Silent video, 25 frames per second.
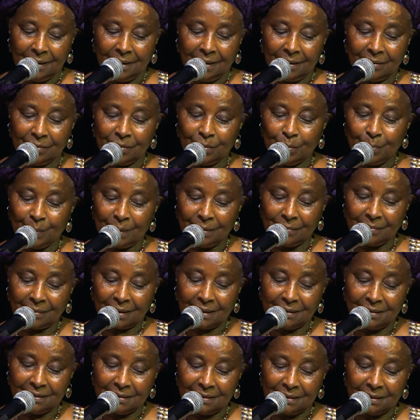and human
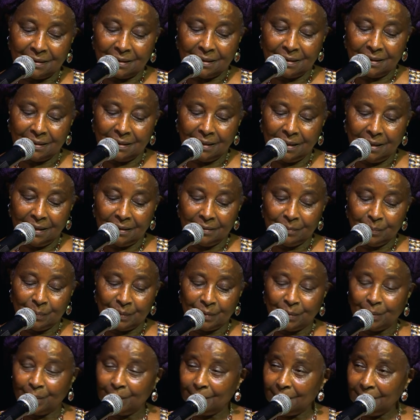rights in Kenya and
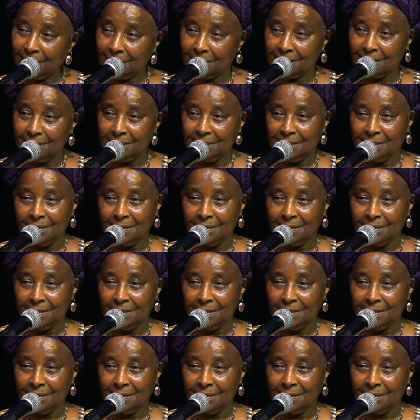beyond.